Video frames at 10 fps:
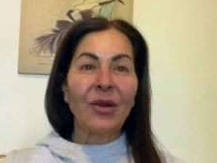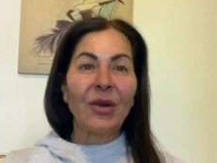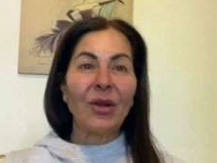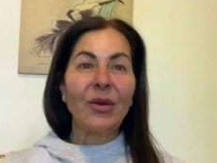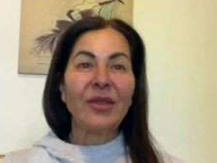
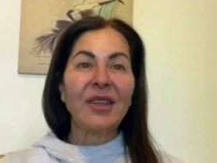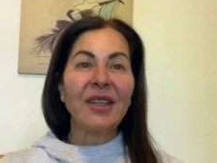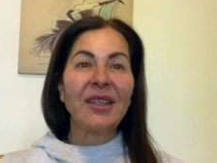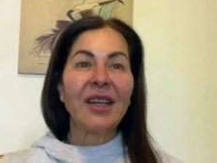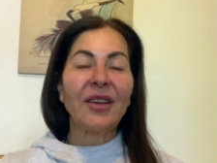
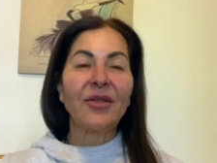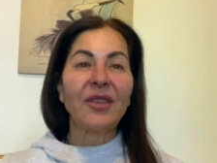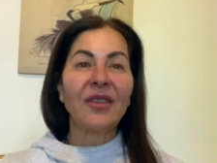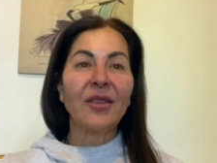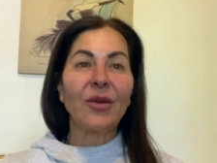closing down
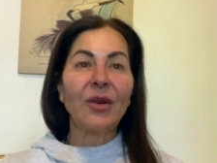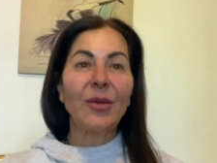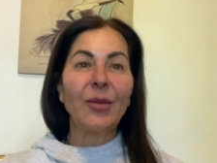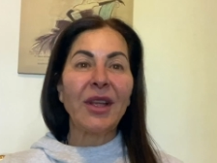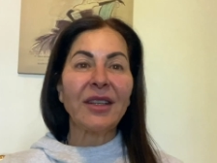the
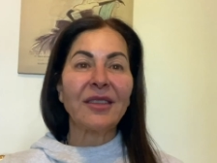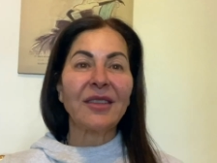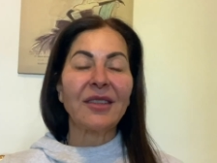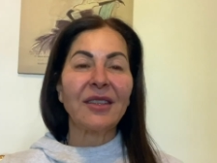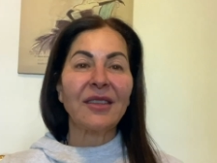solar
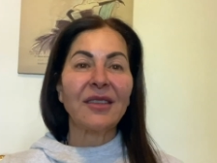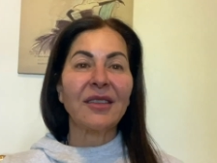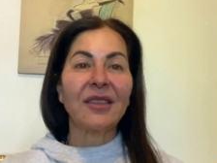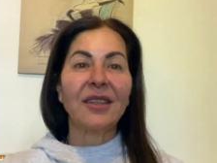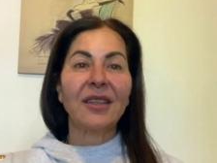
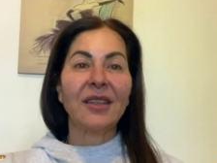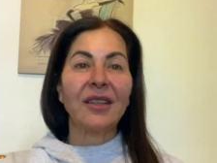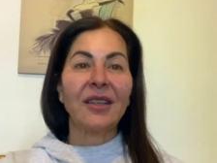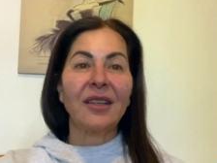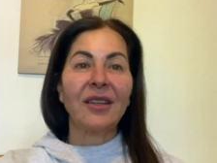plexus,
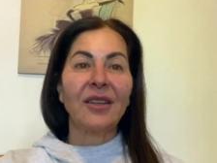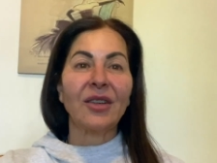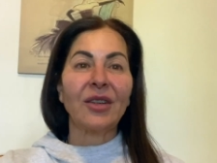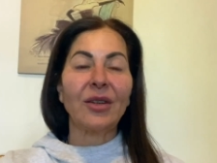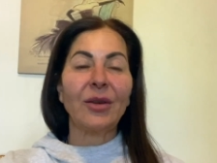
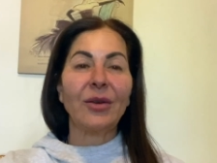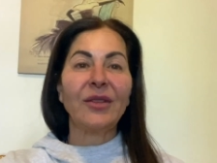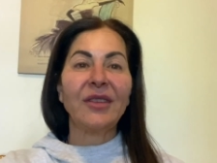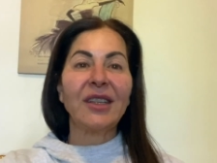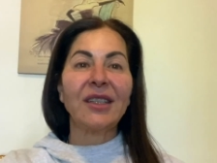
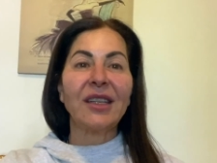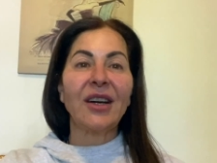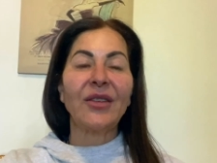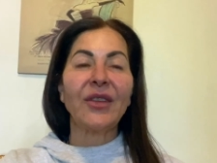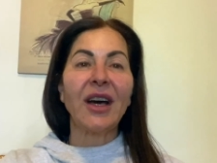closing
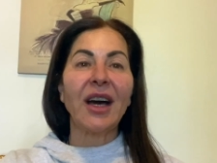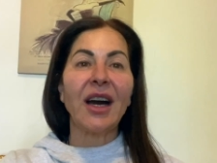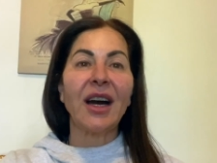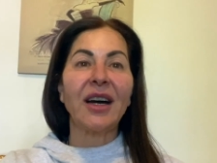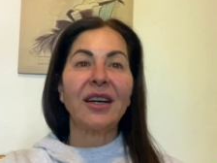down the
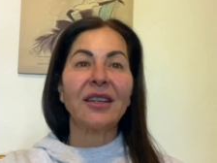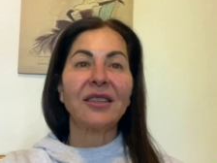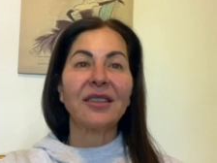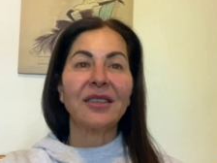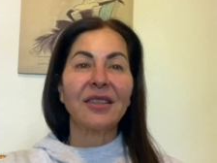heart,